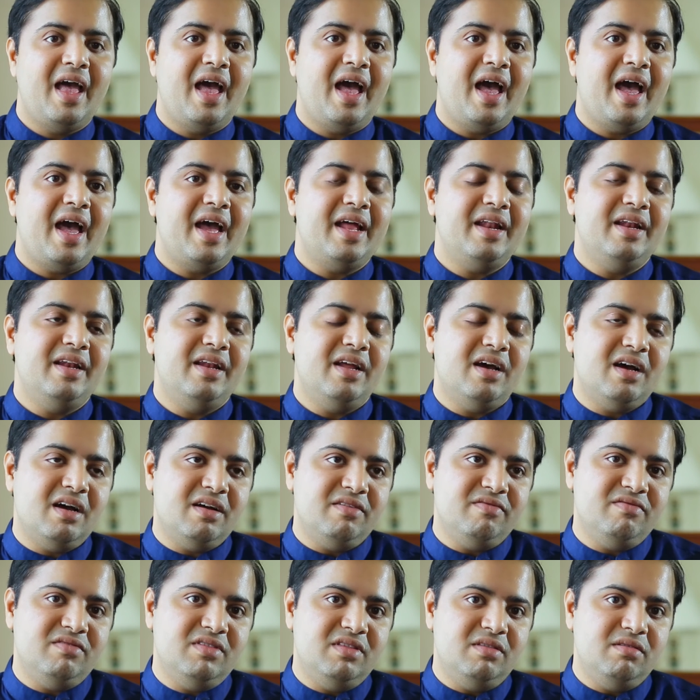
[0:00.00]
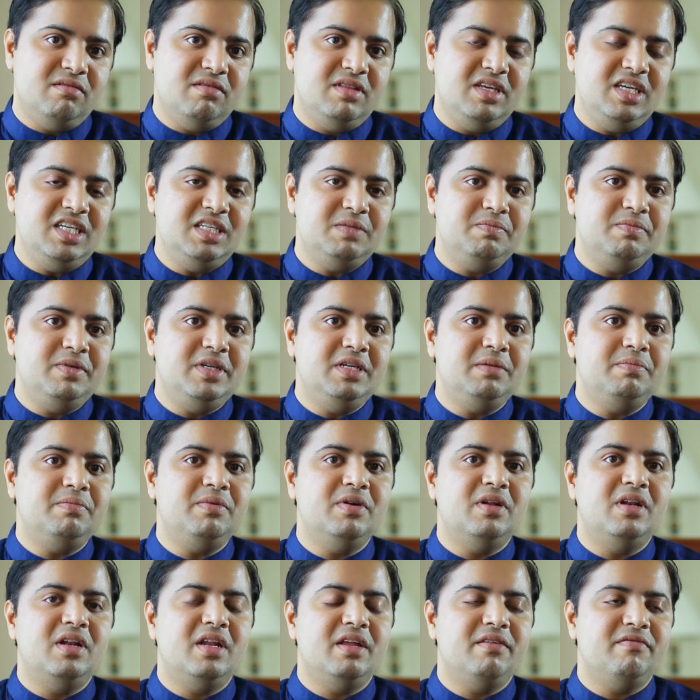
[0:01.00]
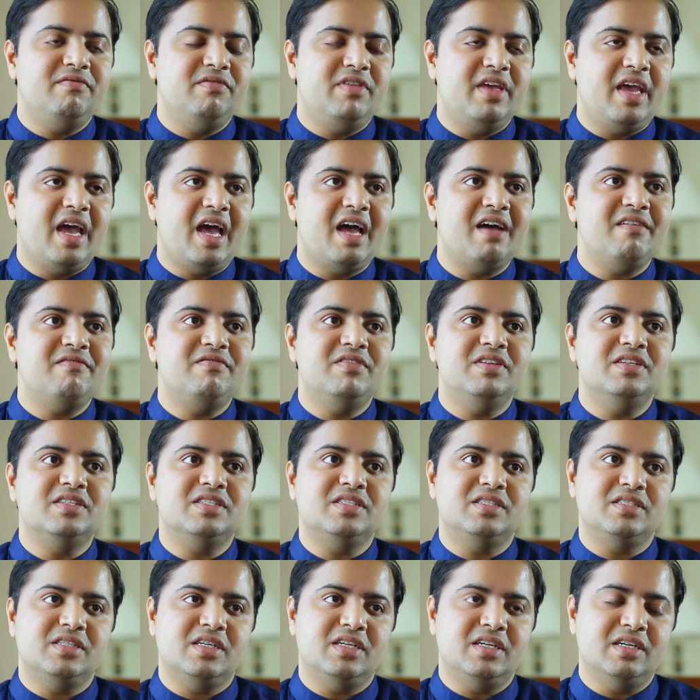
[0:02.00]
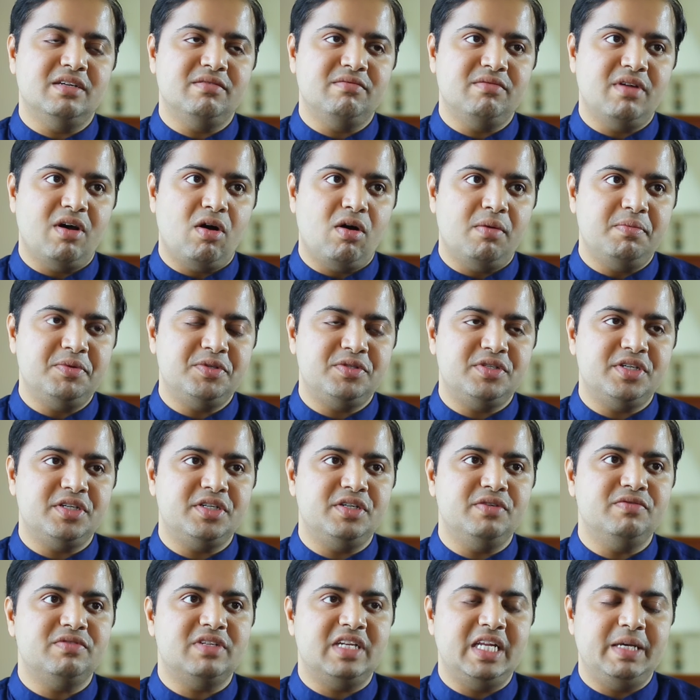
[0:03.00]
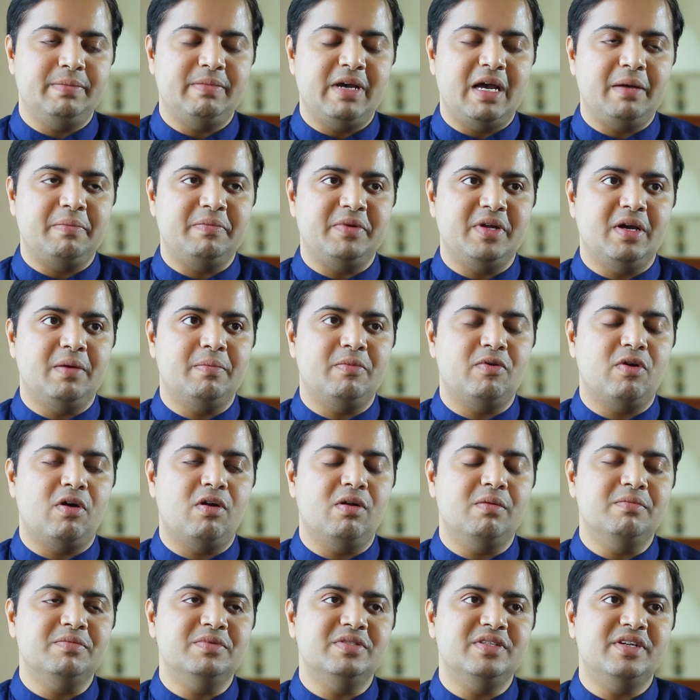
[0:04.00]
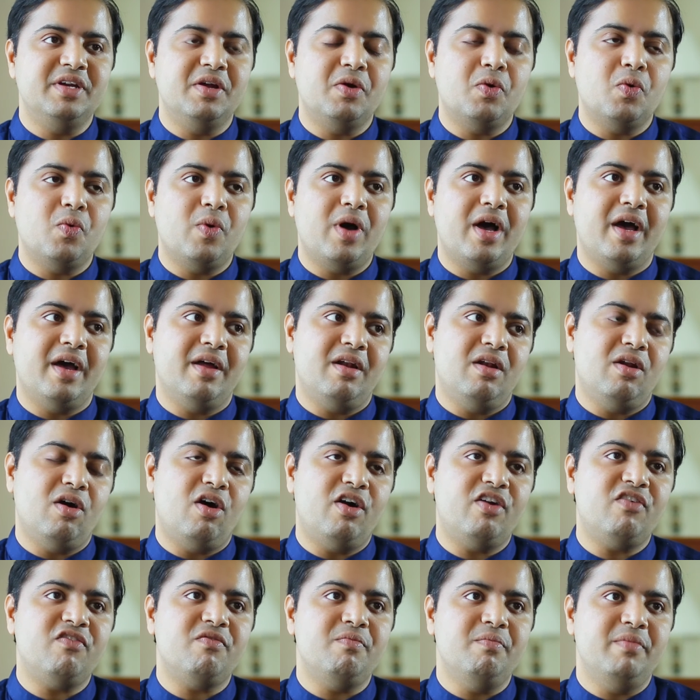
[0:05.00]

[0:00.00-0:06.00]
And these people, if they have this obstructive sleep apnea problem, they require a lot of